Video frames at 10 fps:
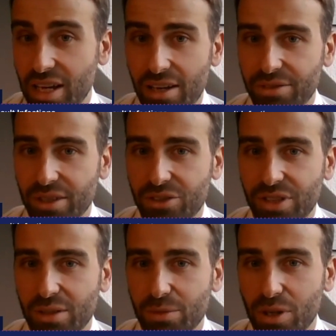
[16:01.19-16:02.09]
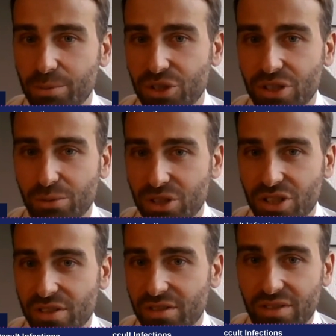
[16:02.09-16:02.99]
have a treatment option,
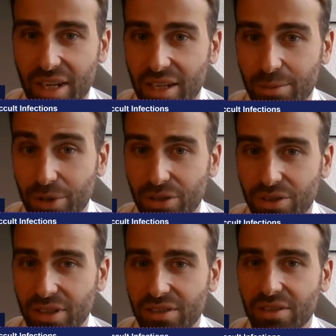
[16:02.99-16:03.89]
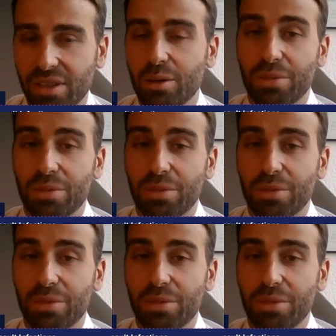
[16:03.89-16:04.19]
which is antibiotics,